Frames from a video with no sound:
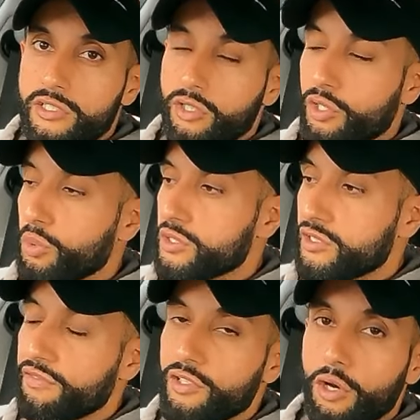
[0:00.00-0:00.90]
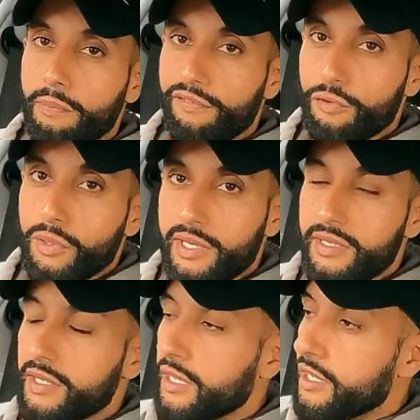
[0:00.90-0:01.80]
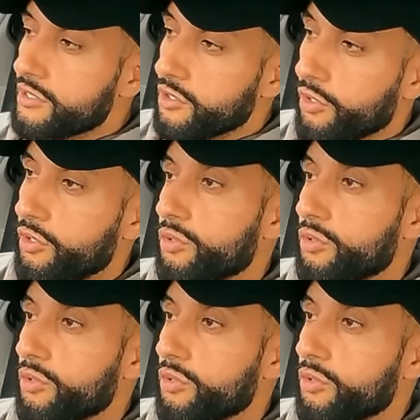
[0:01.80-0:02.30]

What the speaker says: So you watch the video beforehand, so